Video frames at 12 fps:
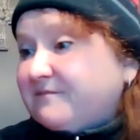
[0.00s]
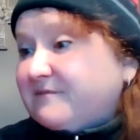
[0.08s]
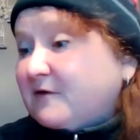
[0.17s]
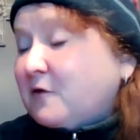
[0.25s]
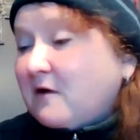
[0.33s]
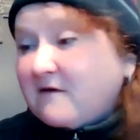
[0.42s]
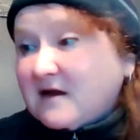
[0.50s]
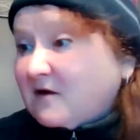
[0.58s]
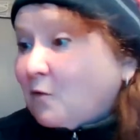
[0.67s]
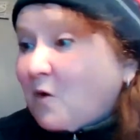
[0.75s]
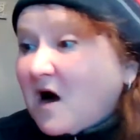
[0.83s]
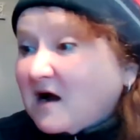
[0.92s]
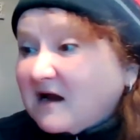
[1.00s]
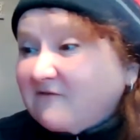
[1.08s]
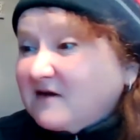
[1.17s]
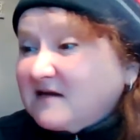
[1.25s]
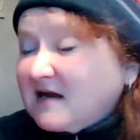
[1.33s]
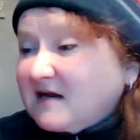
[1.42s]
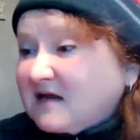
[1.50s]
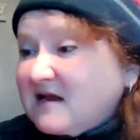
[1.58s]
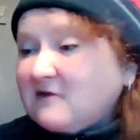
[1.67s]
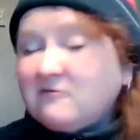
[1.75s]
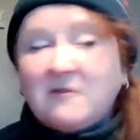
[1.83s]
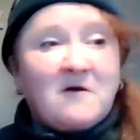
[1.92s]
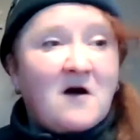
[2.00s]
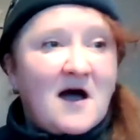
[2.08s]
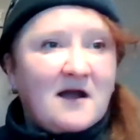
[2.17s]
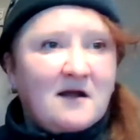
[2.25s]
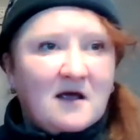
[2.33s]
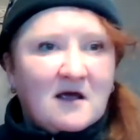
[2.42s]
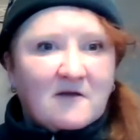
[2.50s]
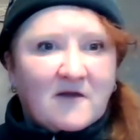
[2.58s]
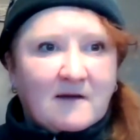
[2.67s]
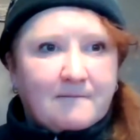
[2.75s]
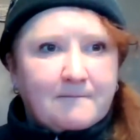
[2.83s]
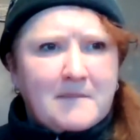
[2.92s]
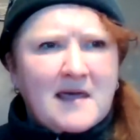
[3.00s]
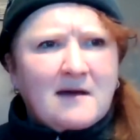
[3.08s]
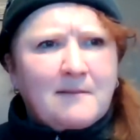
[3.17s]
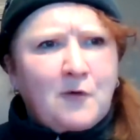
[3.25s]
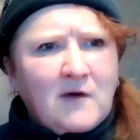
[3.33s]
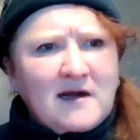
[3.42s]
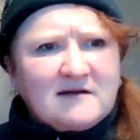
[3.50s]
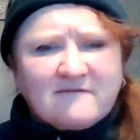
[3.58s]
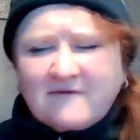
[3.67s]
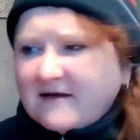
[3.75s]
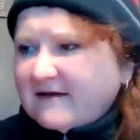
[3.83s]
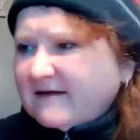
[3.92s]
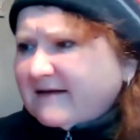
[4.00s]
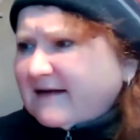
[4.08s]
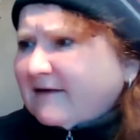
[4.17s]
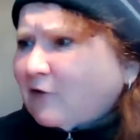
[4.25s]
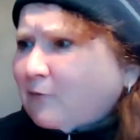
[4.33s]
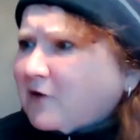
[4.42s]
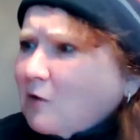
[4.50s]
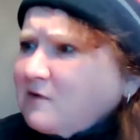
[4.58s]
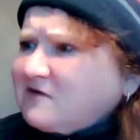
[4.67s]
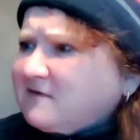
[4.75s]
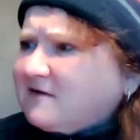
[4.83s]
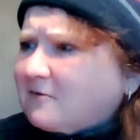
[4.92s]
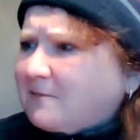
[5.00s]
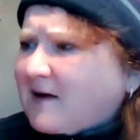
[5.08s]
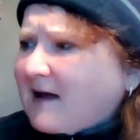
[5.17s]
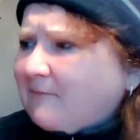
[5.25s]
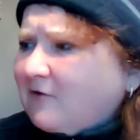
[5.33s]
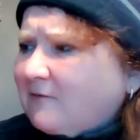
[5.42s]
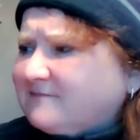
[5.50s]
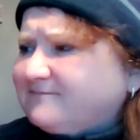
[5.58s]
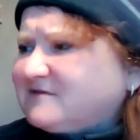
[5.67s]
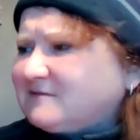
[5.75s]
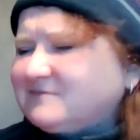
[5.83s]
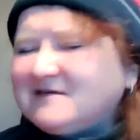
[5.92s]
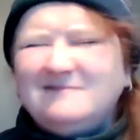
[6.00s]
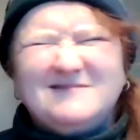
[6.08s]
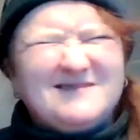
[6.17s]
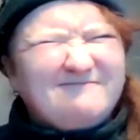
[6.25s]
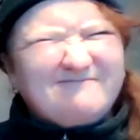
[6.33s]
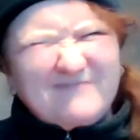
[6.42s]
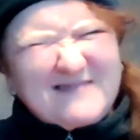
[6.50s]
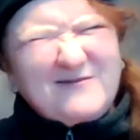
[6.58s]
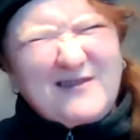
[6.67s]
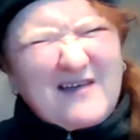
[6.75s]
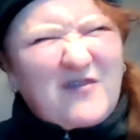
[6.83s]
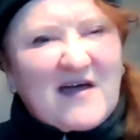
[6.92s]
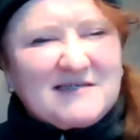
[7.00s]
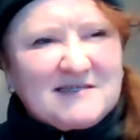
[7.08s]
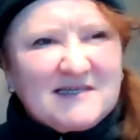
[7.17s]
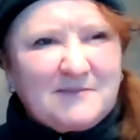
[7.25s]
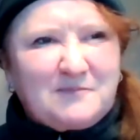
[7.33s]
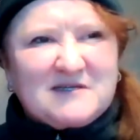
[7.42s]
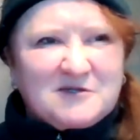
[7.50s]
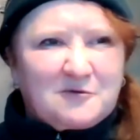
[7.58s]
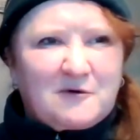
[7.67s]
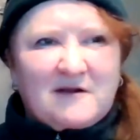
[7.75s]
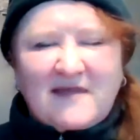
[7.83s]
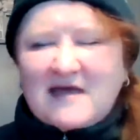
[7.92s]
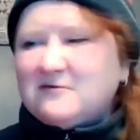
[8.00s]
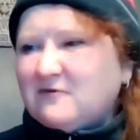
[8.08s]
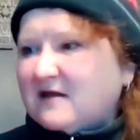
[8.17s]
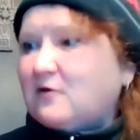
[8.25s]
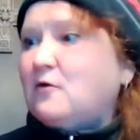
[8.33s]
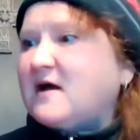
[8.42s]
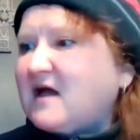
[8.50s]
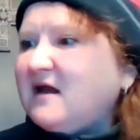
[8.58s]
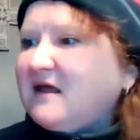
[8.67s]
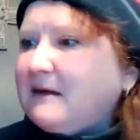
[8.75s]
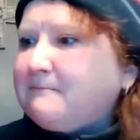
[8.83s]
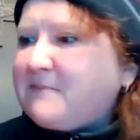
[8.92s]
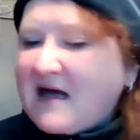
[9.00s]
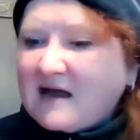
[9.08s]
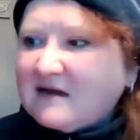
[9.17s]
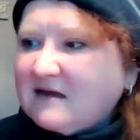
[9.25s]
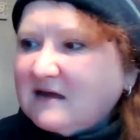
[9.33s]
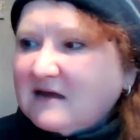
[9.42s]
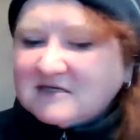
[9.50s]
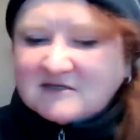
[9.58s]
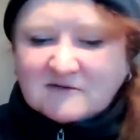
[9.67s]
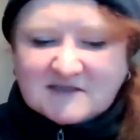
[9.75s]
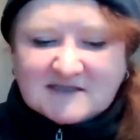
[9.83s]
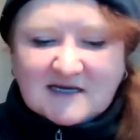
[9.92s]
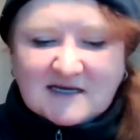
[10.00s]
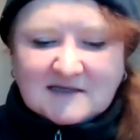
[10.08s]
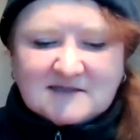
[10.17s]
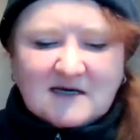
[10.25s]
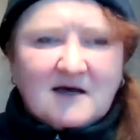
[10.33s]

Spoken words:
they go on a walk every day to connect with God. They make a point of, I hope we always read our Bible, but sometimes we let that slip. And so in Lent, we're like, oh, I got to get back to those things.